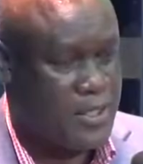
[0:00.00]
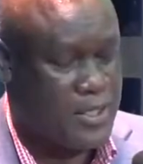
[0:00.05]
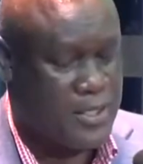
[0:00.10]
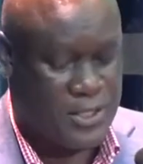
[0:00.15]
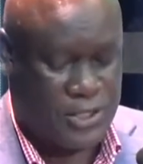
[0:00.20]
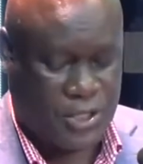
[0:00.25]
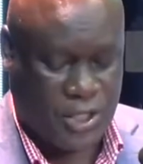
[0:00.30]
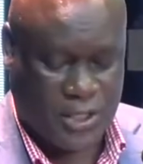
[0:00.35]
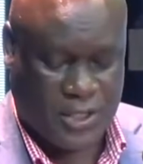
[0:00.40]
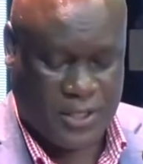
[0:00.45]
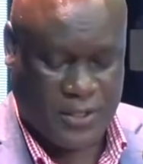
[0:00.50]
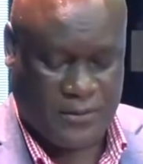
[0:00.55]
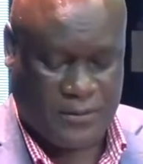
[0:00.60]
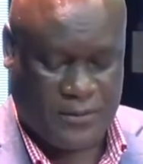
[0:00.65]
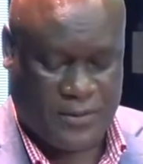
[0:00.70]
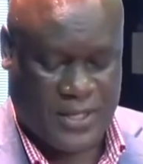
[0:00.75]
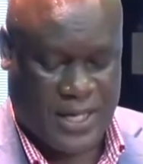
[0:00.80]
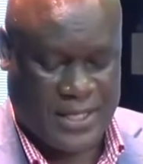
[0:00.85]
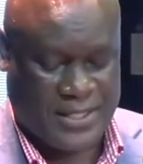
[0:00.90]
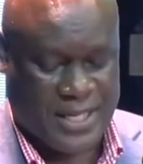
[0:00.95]

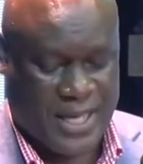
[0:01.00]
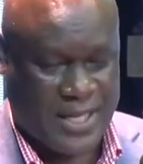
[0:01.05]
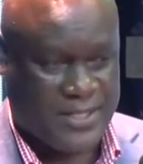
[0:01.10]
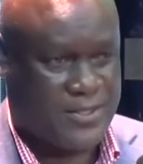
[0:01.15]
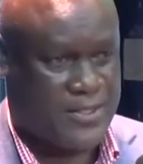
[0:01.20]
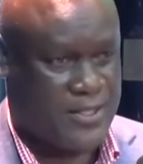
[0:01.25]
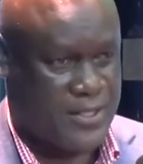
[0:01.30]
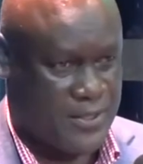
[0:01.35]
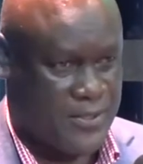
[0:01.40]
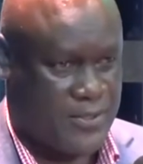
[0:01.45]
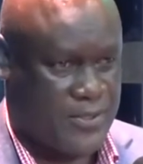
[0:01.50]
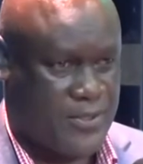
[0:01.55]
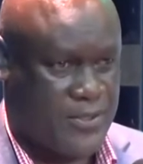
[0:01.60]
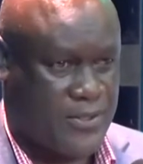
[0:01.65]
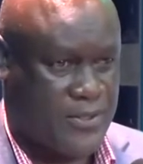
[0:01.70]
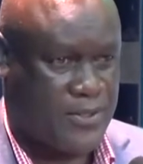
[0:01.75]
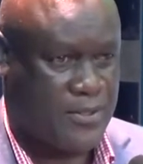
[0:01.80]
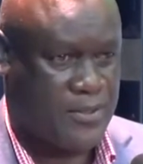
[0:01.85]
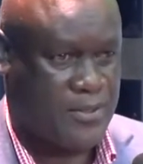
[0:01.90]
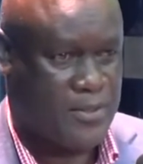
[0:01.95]
Initiatives such as this
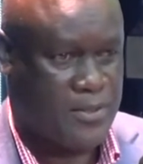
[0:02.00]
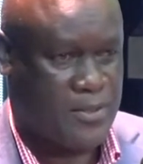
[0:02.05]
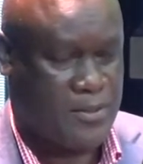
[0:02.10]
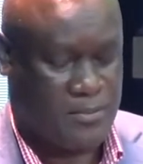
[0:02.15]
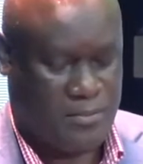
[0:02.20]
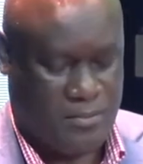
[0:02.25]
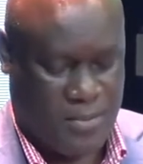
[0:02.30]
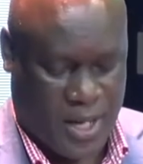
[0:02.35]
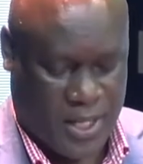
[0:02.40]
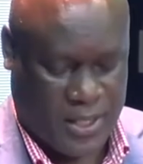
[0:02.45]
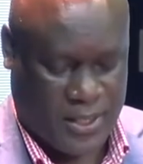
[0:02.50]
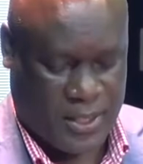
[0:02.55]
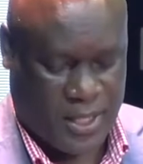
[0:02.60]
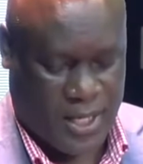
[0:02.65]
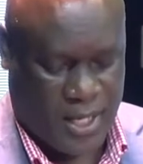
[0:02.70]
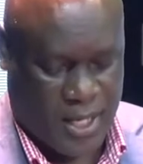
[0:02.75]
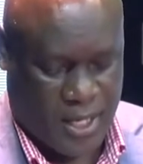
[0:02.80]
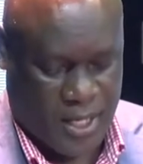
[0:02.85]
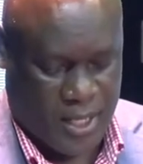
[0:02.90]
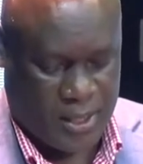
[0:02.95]
by
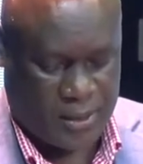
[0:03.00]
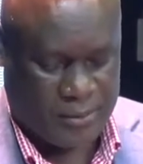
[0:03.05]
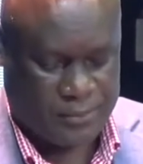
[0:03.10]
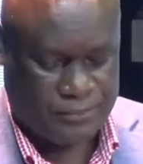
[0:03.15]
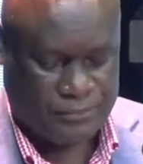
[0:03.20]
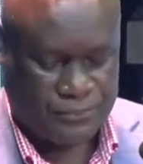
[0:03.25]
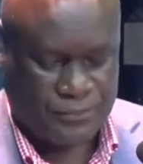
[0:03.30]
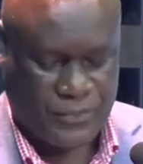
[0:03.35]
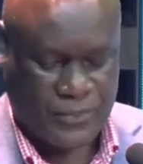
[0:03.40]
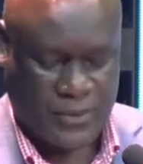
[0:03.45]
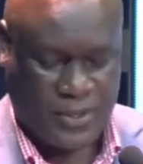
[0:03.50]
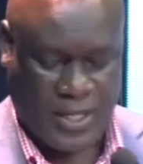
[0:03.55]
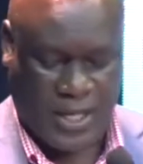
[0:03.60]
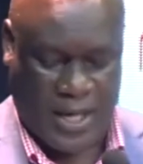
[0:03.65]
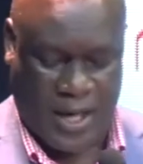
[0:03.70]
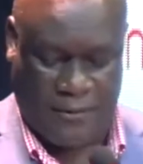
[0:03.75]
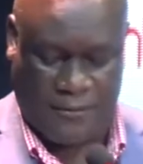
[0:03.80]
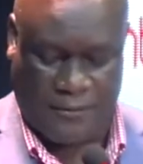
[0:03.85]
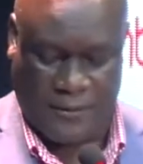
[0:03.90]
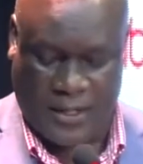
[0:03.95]
the
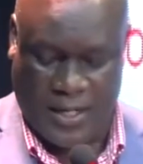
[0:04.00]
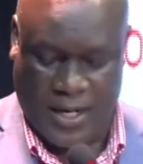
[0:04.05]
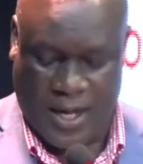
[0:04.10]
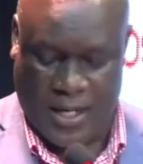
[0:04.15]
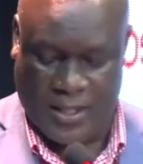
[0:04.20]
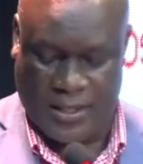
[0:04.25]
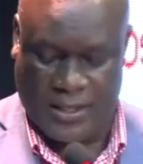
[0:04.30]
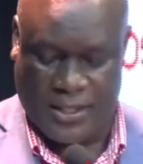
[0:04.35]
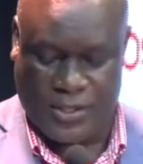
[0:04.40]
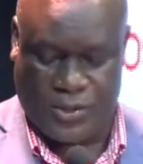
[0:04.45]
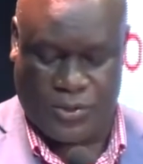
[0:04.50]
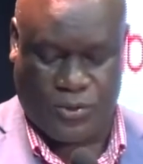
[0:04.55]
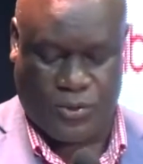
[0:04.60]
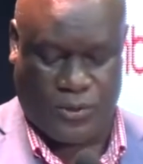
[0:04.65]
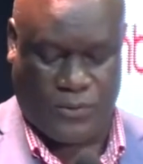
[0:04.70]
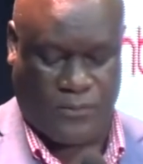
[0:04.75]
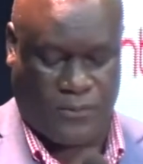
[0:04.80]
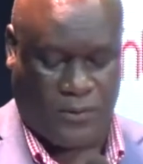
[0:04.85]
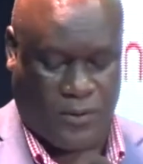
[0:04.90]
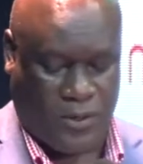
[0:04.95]
African
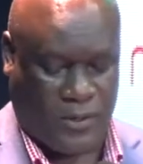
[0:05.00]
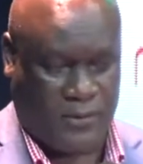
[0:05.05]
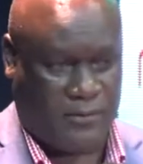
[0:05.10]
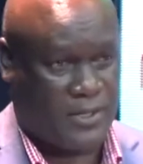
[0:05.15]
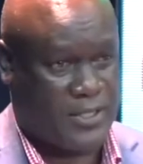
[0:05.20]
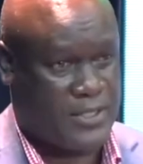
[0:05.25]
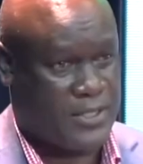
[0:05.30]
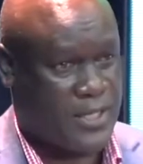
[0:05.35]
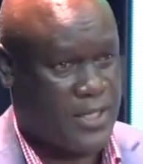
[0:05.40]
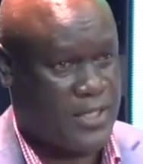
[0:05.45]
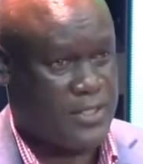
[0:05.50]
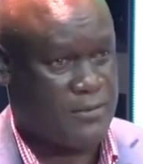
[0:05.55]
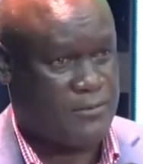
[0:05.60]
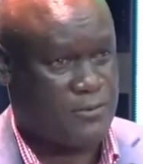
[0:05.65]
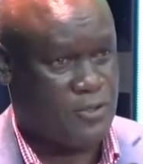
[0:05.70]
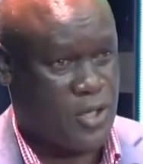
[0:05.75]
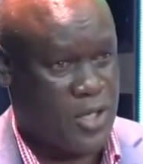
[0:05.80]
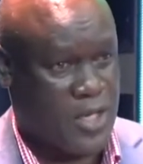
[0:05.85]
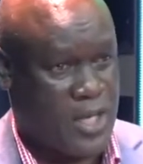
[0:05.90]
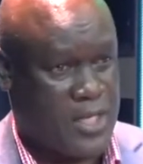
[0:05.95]
Institute for Investigative
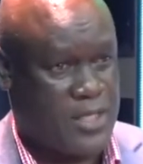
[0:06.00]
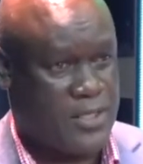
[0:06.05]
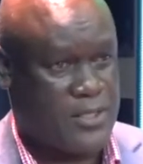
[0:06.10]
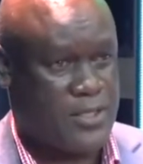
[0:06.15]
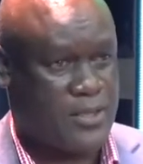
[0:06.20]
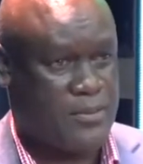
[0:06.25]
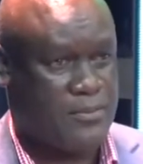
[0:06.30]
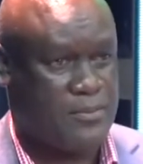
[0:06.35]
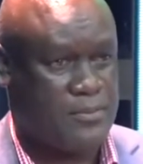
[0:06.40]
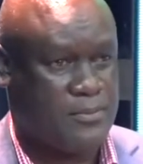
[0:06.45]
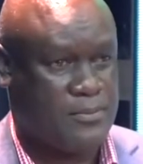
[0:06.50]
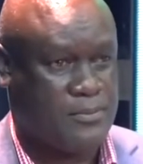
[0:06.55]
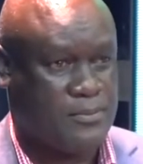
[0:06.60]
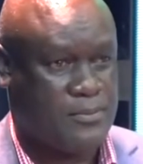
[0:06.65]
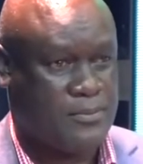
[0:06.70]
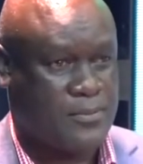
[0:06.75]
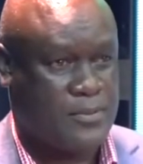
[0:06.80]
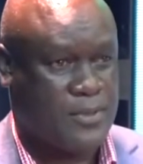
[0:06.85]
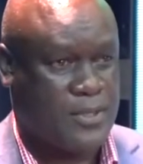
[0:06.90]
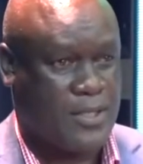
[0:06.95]
Journalism
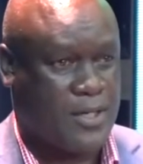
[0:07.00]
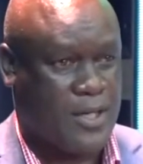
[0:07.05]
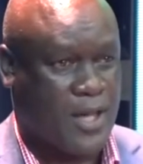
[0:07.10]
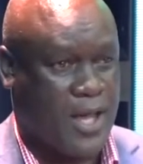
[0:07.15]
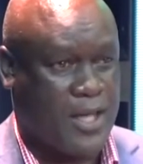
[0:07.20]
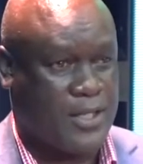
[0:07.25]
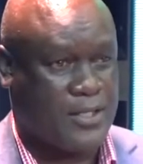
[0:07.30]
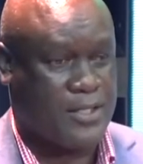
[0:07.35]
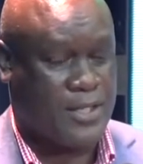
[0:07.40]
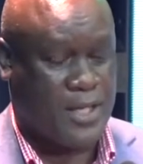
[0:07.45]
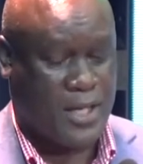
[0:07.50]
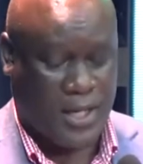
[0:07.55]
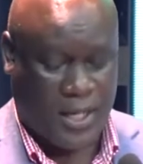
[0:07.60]
and